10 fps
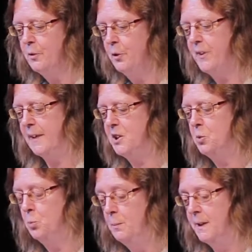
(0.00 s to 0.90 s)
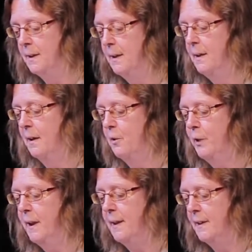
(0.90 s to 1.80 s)
To such a woman,
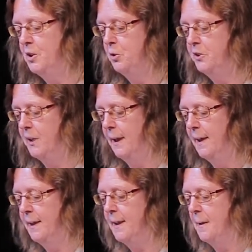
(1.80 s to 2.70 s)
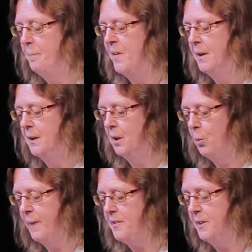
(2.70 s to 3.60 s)
Greek and Jewish alike, the
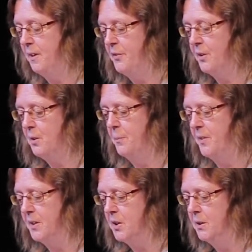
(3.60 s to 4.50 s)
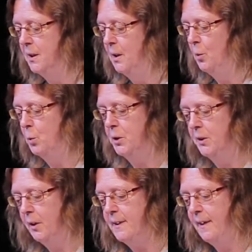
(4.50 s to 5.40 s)
question of circumcision would
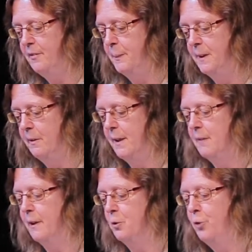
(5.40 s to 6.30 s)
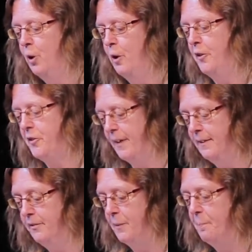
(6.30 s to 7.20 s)
not have been relevant for
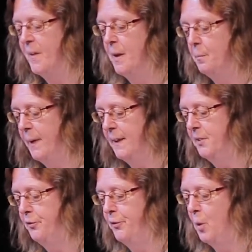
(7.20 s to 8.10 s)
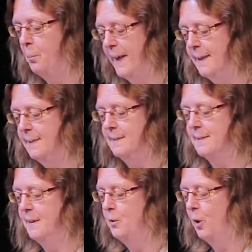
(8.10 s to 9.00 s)
herself, but for
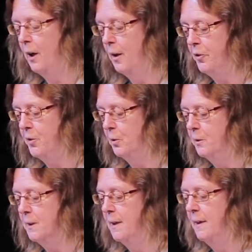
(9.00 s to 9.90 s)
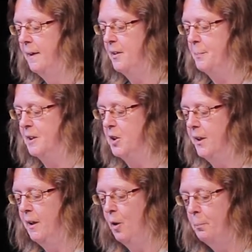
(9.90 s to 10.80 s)
males in her household,
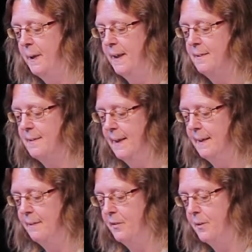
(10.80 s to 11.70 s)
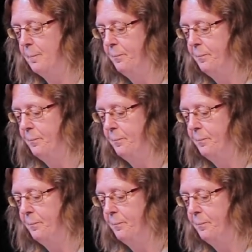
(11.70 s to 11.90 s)
especially her male slaves.